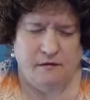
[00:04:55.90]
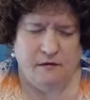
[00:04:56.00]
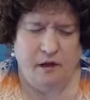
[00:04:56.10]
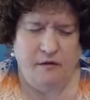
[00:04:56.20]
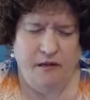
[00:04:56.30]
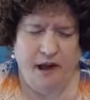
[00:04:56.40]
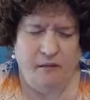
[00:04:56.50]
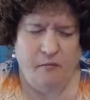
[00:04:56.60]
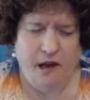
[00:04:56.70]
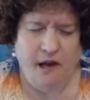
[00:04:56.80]
You've
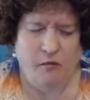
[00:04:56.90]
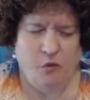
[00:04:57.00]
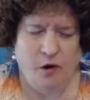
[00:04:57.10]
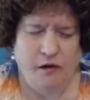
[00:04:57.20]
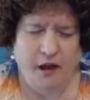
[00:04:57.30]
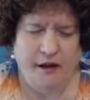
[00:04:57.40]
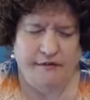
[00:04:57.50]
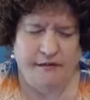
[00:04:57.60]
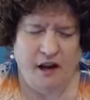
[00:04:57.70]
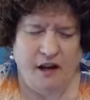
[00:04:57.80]
had many more
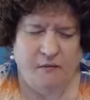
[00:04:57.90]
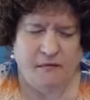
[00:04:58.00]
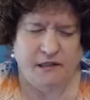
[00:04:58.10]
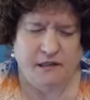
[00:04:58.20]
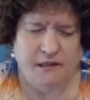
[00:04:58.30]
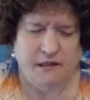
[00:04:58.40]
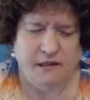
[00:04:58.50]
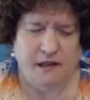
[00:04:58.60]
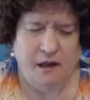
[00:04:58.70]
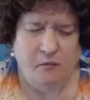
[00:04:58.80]
lifetimes
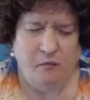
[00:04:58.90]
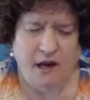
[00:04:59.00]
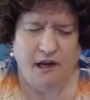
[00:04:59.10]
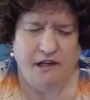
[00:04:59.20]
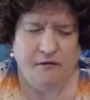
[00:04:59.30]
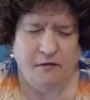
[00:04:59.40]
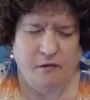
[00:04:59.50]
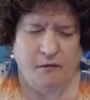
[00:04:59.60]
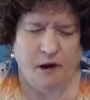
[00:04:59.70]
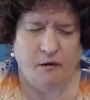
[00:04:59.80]
and many
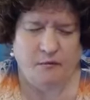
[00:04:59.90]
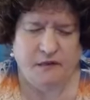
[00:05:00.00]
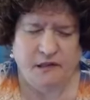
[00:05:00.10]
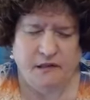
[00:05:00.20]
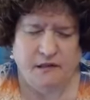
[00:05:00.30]
different realms